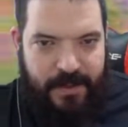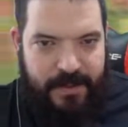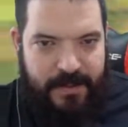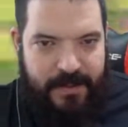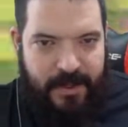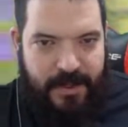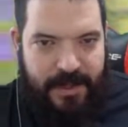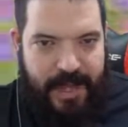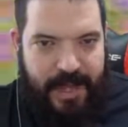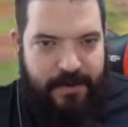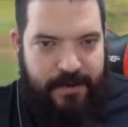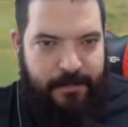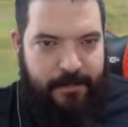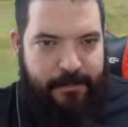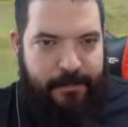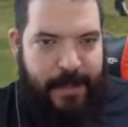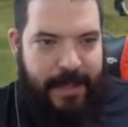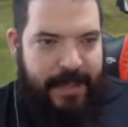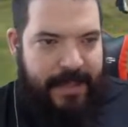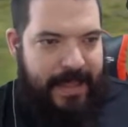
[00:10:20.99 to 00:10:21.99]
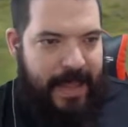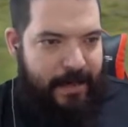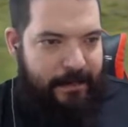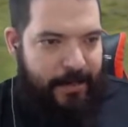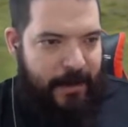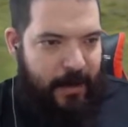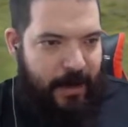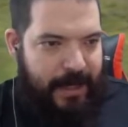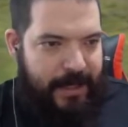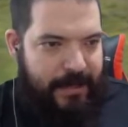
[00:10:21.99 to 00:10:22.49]
So again, pinging that
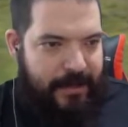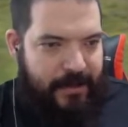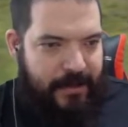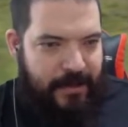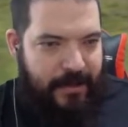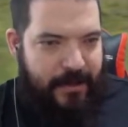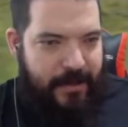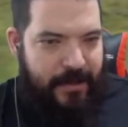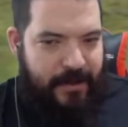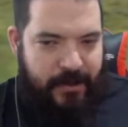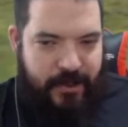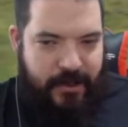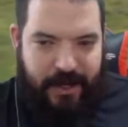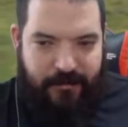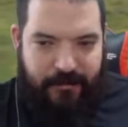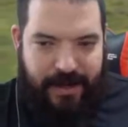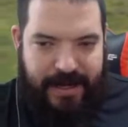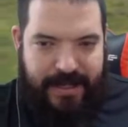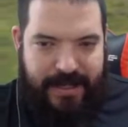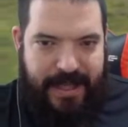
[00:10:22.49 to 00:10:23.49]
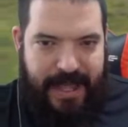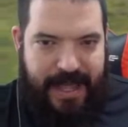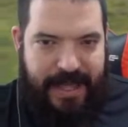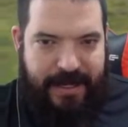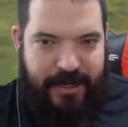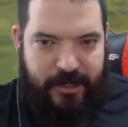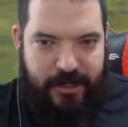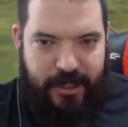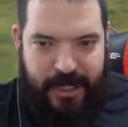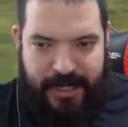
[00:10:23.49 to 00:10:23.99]
blind, generating that
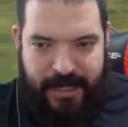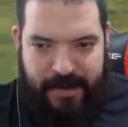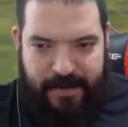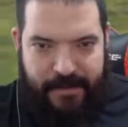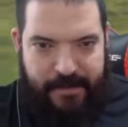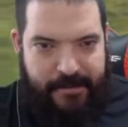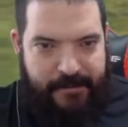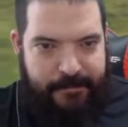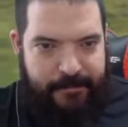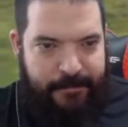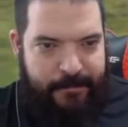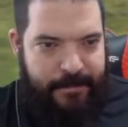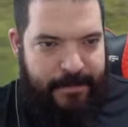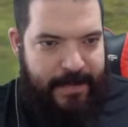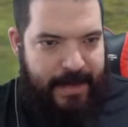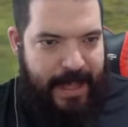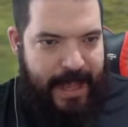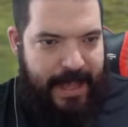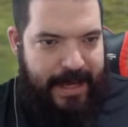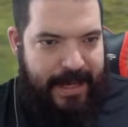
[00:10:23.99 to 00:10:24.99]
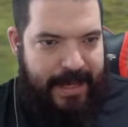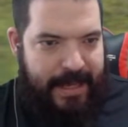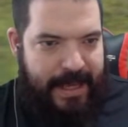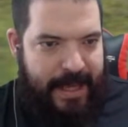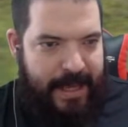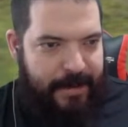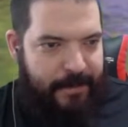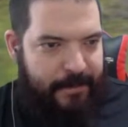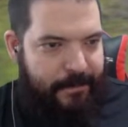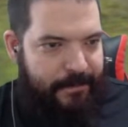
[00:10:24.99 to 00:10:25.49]
energy, and
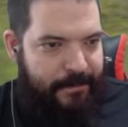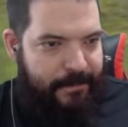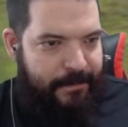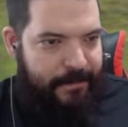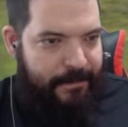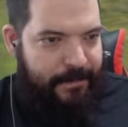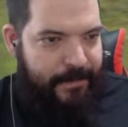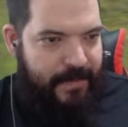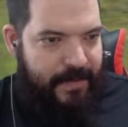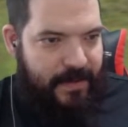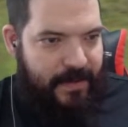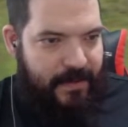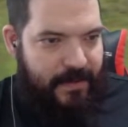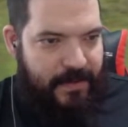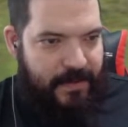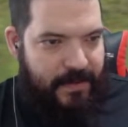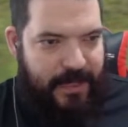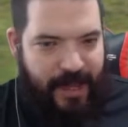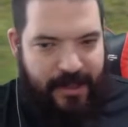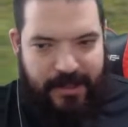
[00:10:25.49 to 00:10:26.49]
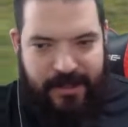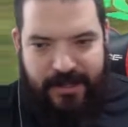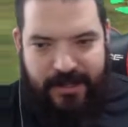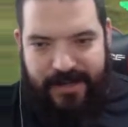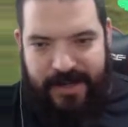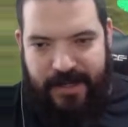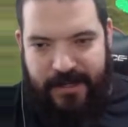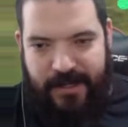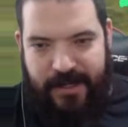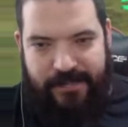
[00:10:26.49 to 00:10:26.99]
again, tons of
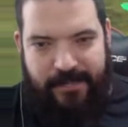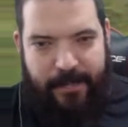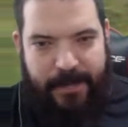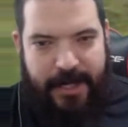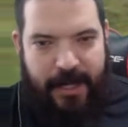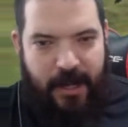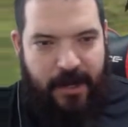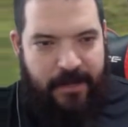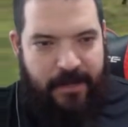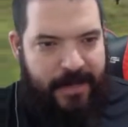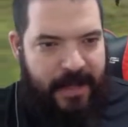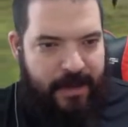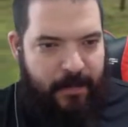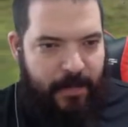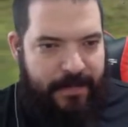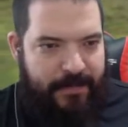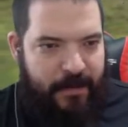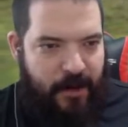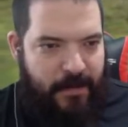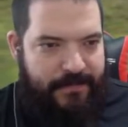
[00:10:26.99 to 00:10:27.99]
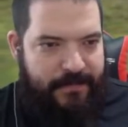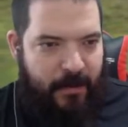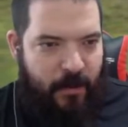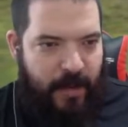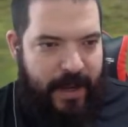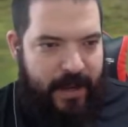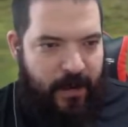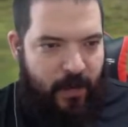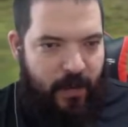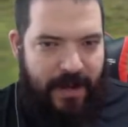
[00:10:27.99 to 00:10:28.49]
energy for Minerva, and we've got a full
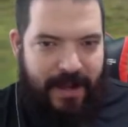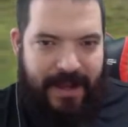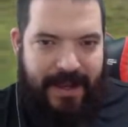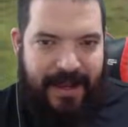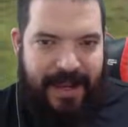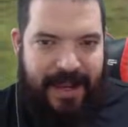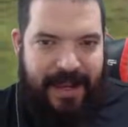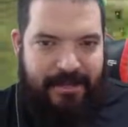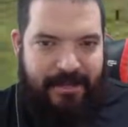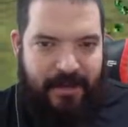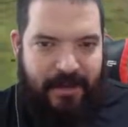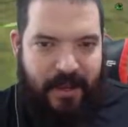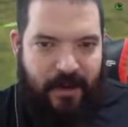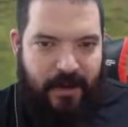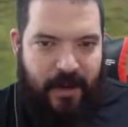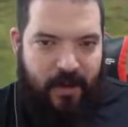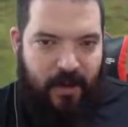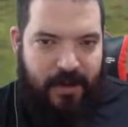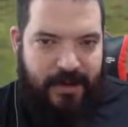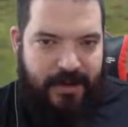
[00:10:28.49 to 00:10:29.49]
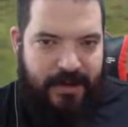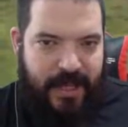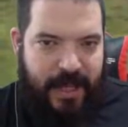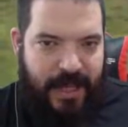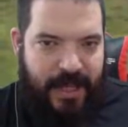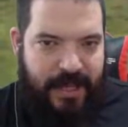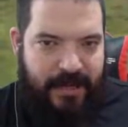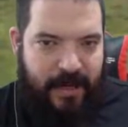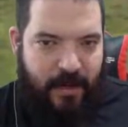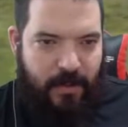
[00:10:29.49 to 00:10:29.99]
heal, even though no one's
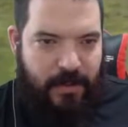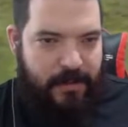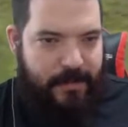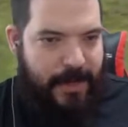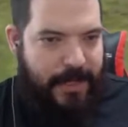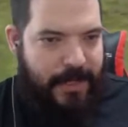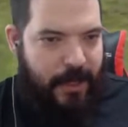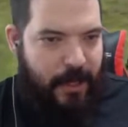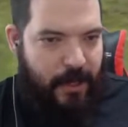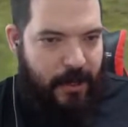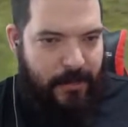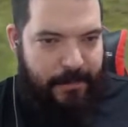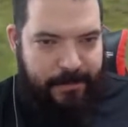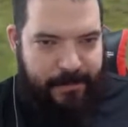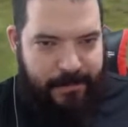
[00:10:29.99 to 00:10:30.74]
been hurt.